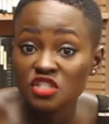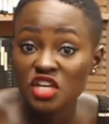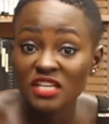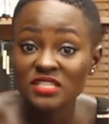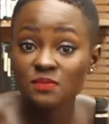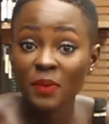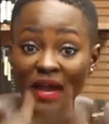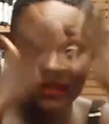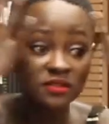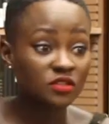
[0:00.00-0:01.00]
just
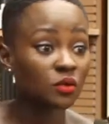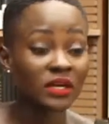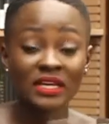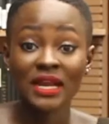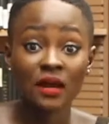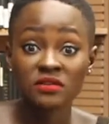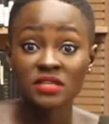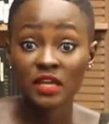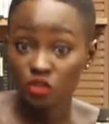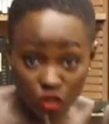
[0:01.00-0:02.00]
by doing it
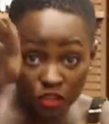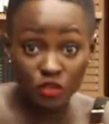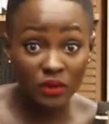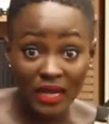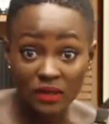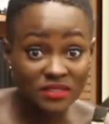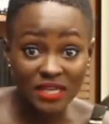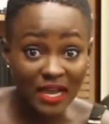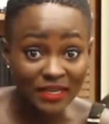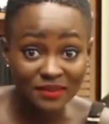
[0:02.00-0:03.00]
outside. You can do it
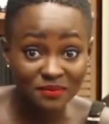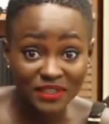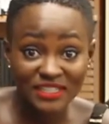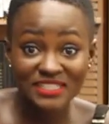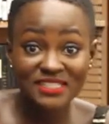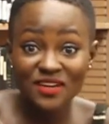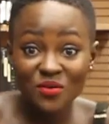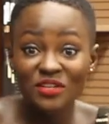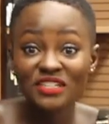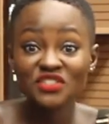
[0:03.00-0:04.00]
outside, but it
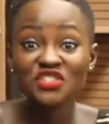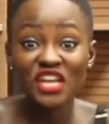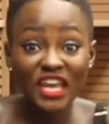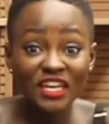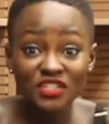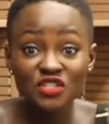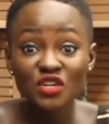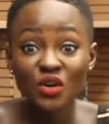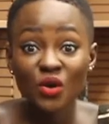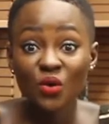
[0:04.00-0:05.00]
still wouldn't
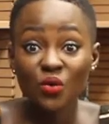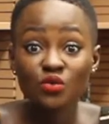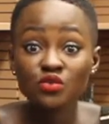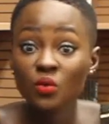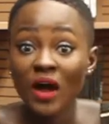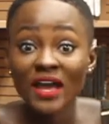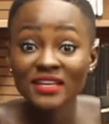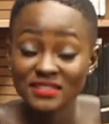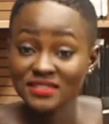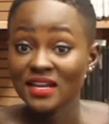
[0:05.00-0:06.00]
change who you are
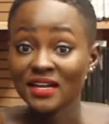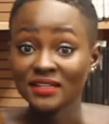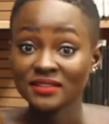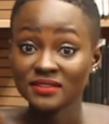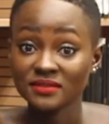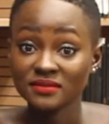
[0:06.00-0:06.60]
inside.